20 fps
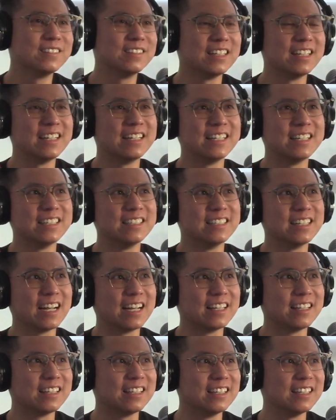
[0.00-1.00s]
And I
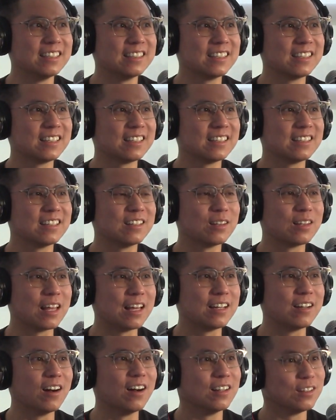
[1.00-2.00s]
think they
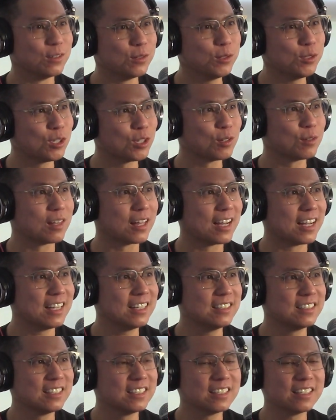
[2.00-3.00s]
got used to that